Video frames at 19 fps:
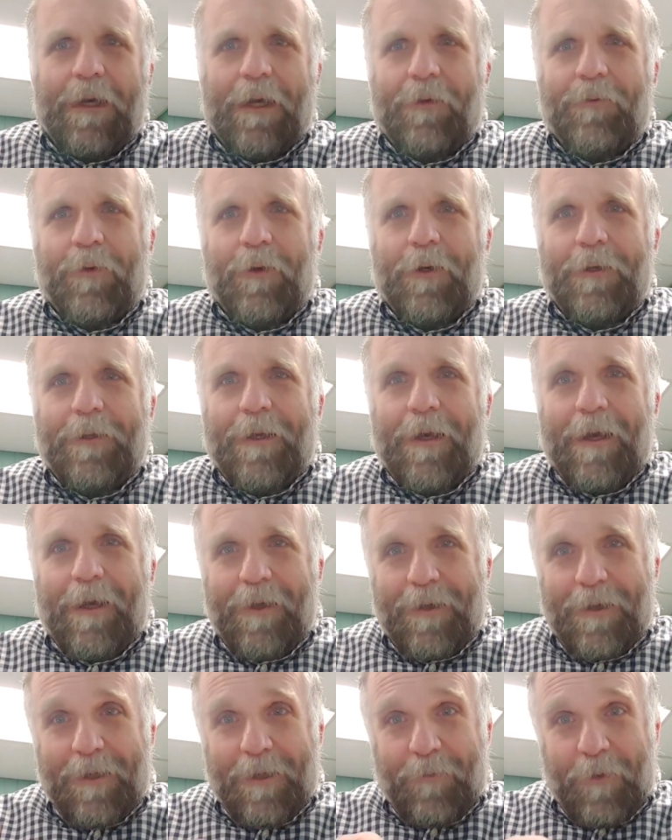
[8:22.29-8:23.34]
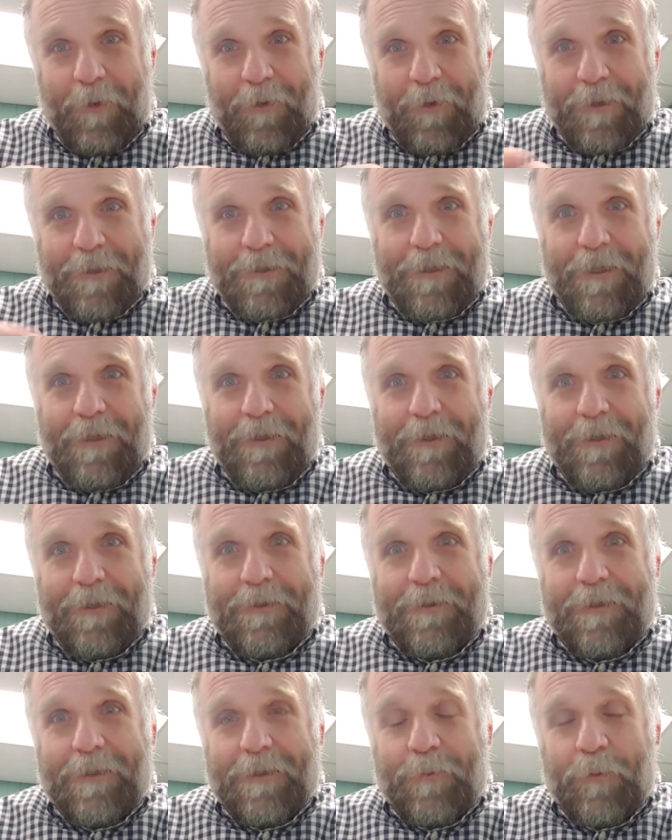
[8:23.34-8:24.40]
Have a good day. And if you are seeing
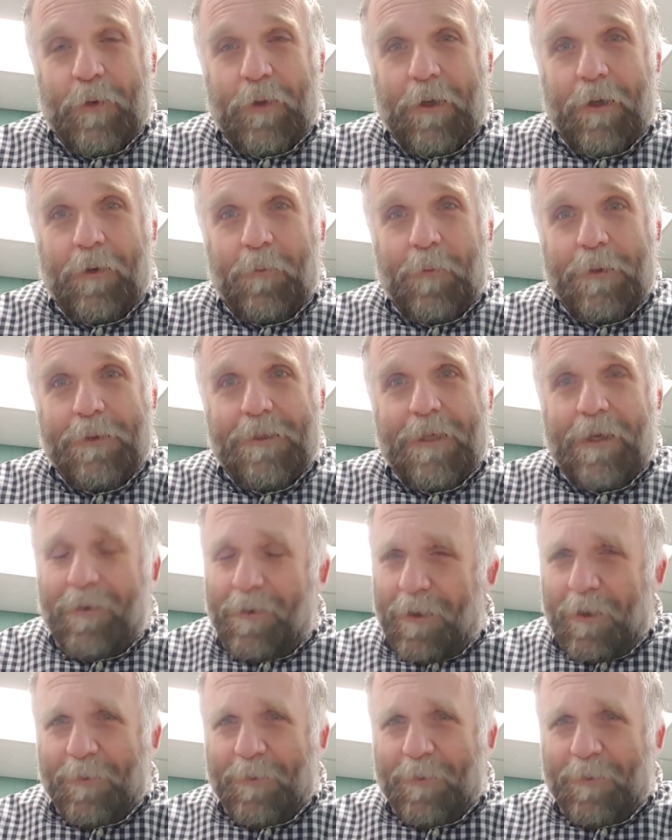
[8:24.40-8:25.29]
this this morning on Wednesday,